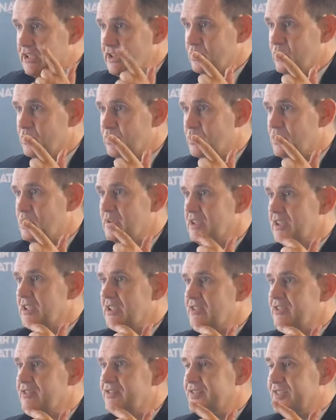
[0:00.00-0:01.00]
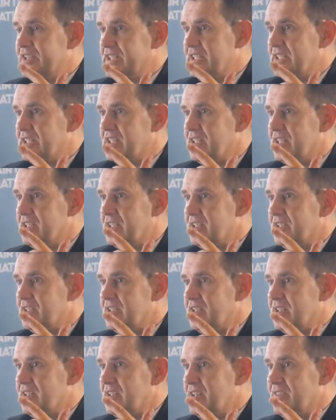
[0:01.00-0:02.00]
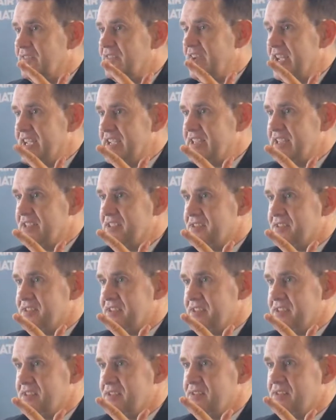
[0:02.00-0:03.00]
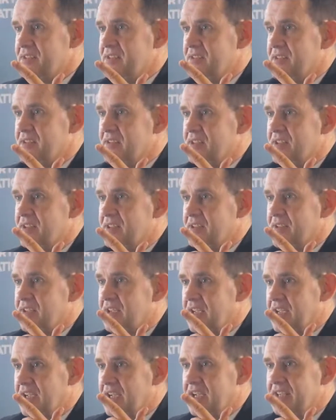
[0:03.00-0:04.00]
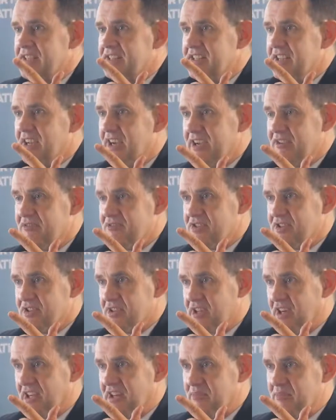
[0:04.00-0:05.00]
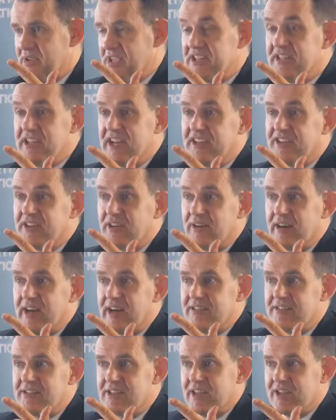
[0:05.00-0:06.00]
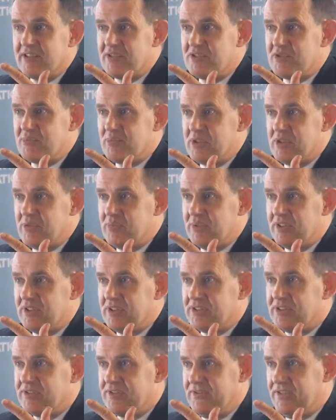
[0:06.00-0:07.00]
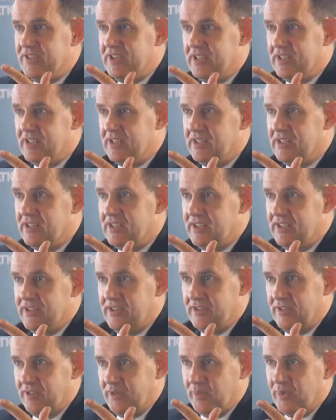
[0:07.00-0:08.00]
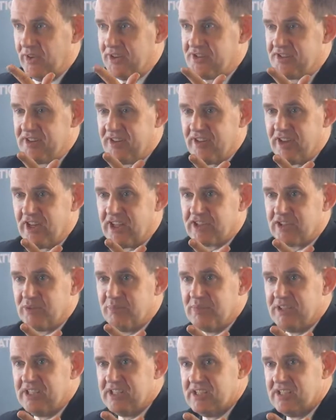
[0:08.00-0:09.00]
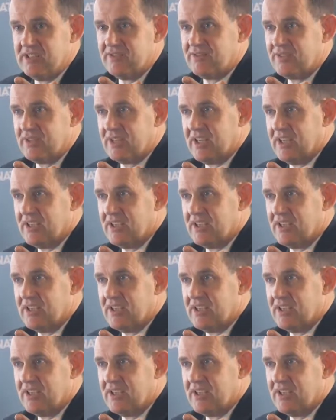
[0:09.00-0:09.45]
who fill vacancies in the Irish economy that there aren't Irish people to fill. In other words, they're not competing